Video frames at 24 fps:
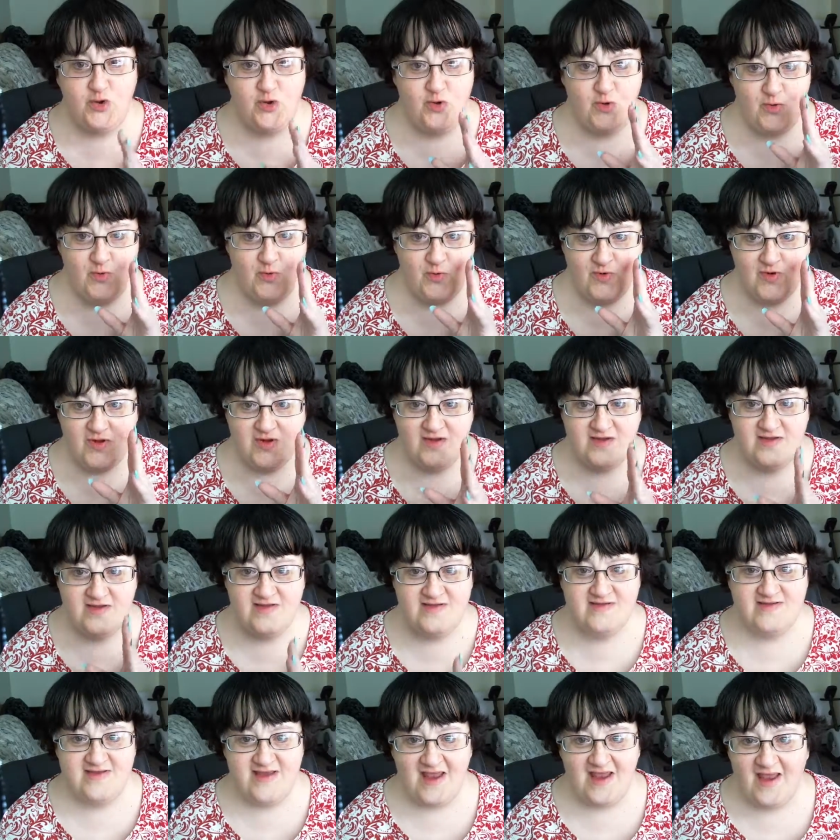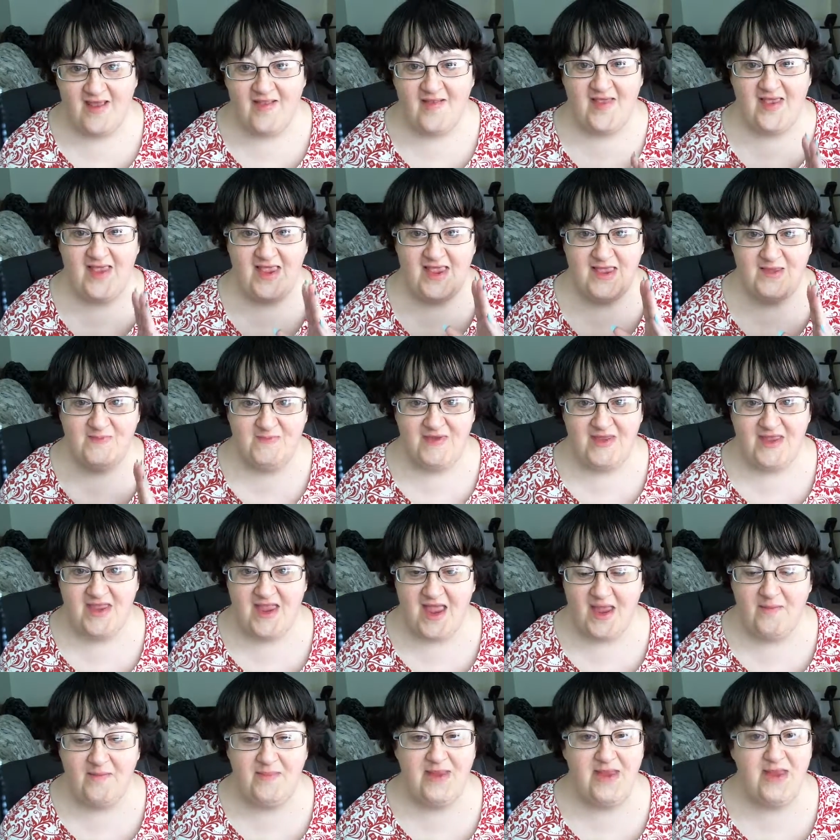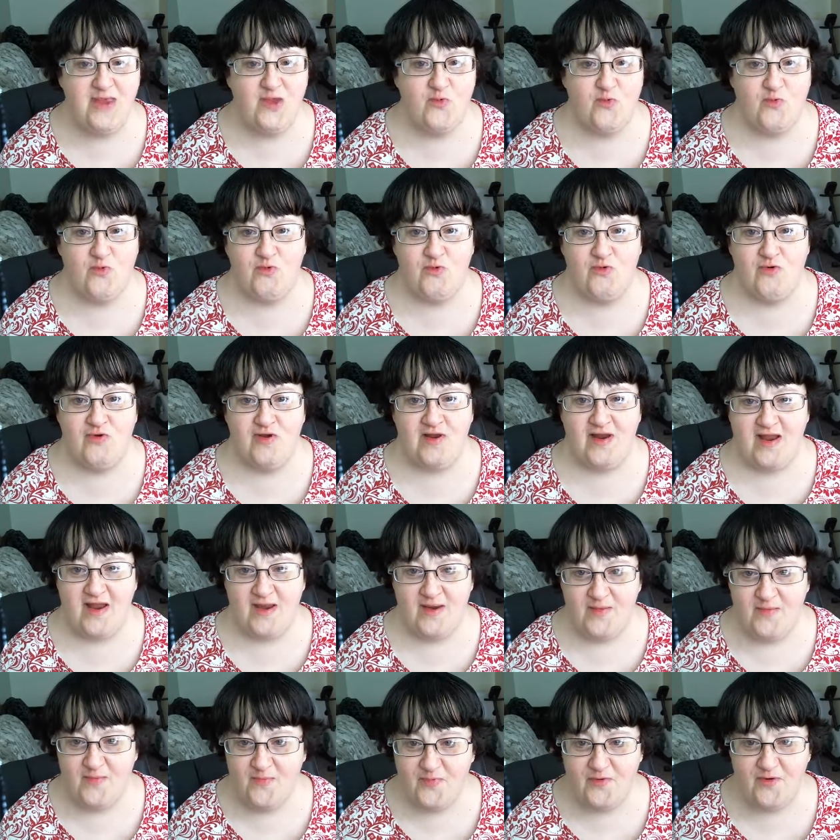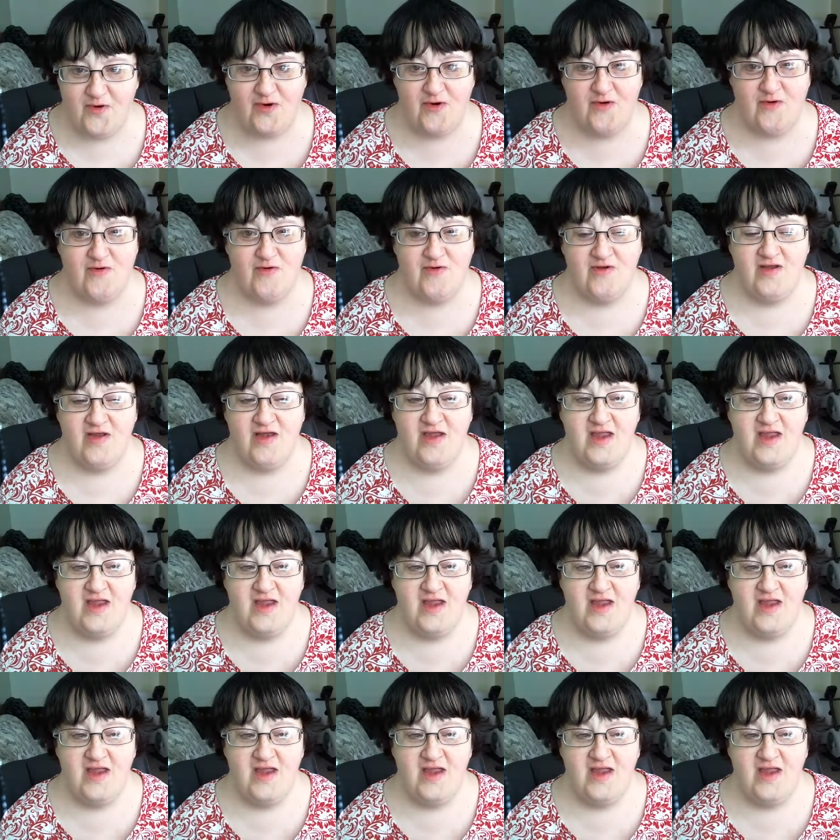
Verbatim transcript: to daily spend time in His Word, in prayer,